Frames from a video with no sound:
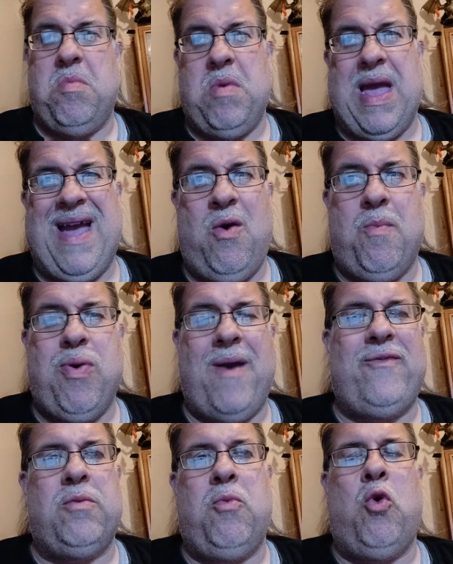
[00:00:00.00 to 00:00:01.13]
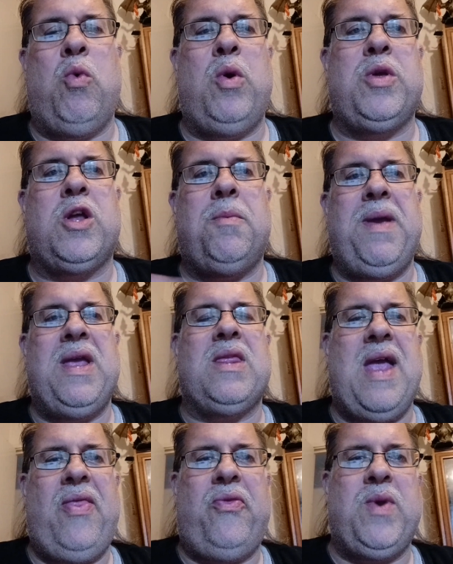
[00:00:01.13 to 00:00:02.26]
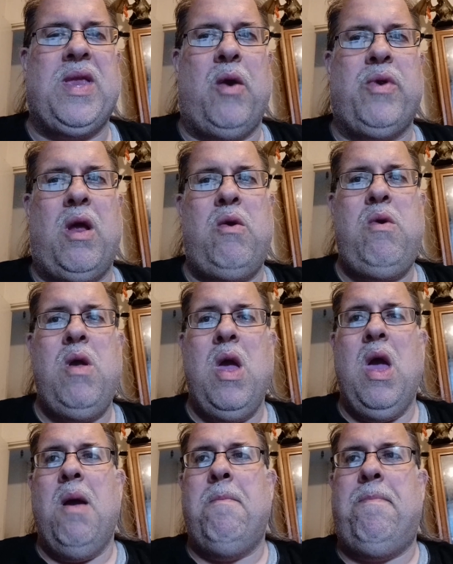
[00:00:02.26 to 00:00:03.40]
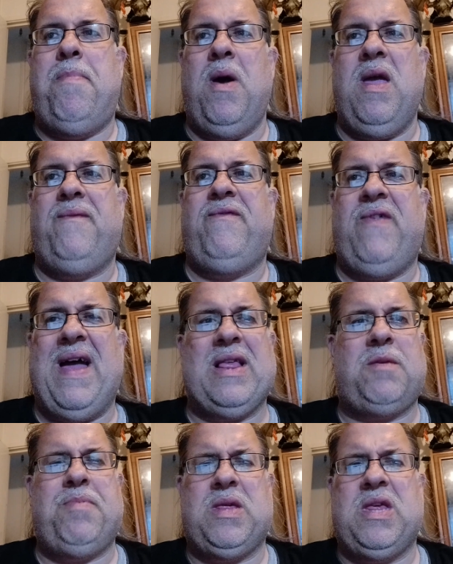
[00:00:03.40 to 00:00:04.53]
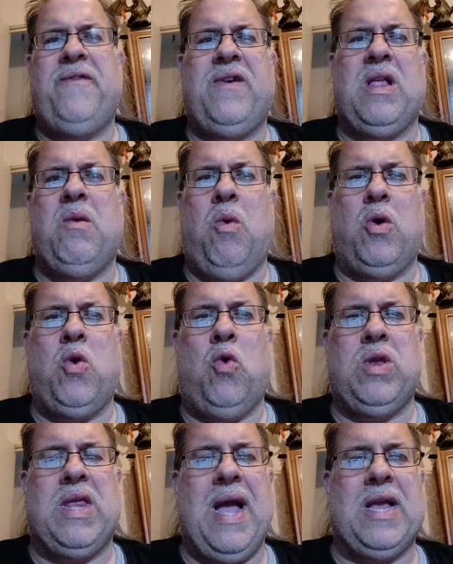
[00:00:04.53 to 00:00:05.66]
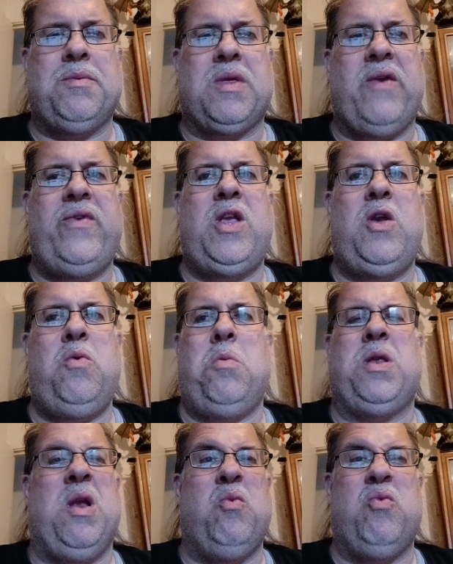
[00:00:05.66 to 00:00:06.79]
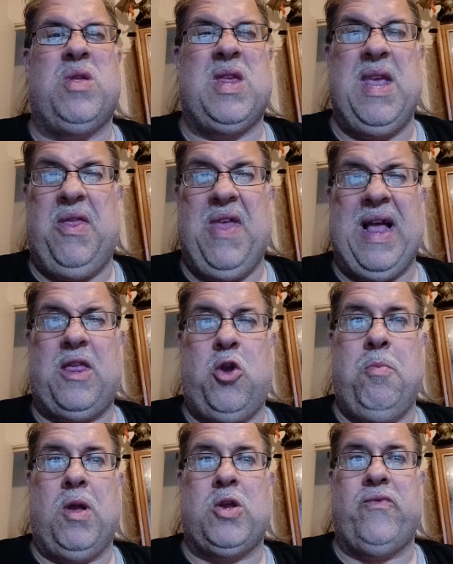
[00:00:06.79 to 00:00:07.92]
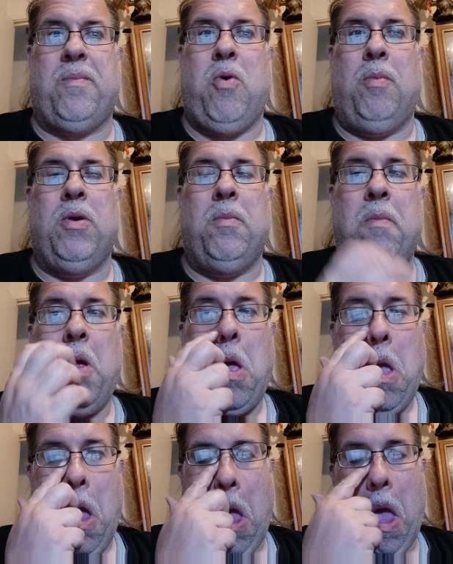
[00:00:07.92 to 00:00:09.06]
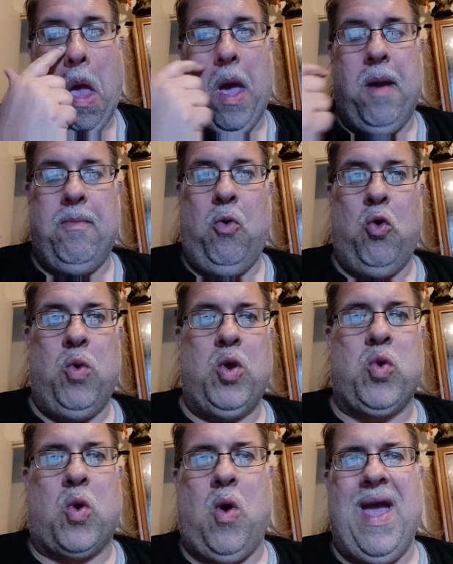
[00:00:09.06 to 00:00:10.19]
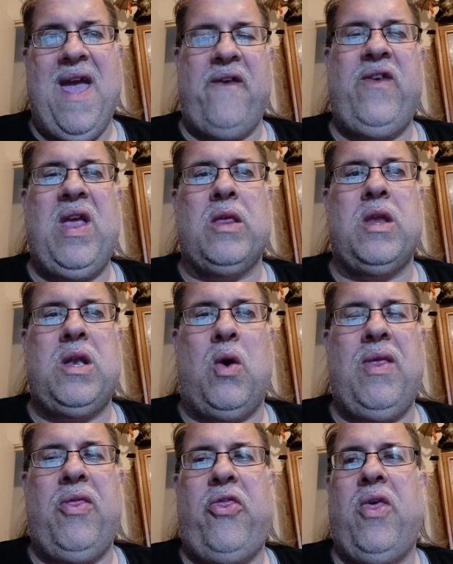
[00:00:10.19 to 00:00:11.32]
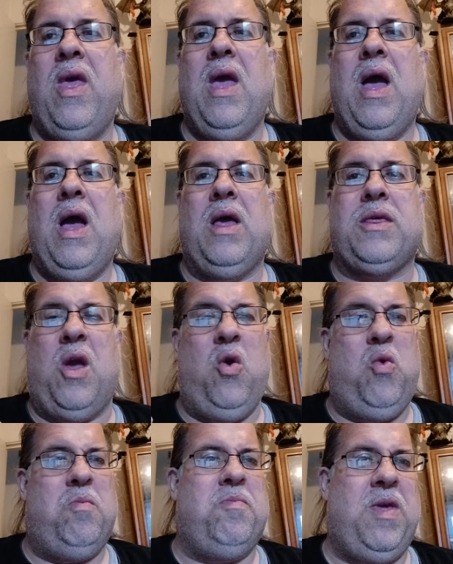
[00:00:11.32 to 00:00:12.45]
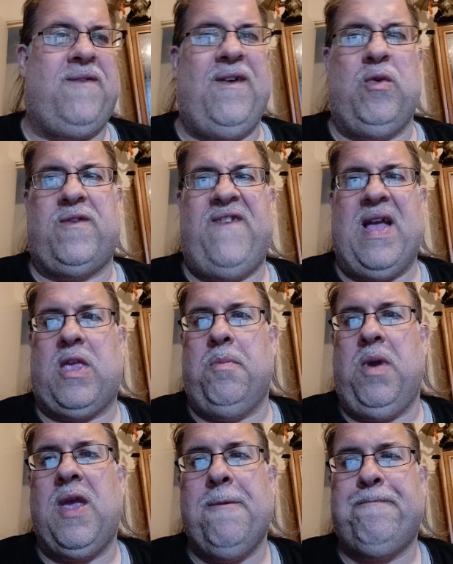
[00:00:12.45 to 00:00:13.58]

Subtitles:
How prevalent mortal wounds are going to be in 10th, we don't know. But if that's specifically what your detachment's giving you, I don't see that too much of a problem. Mortal wounds were quite heavy on the 9th, so this feels fair to me.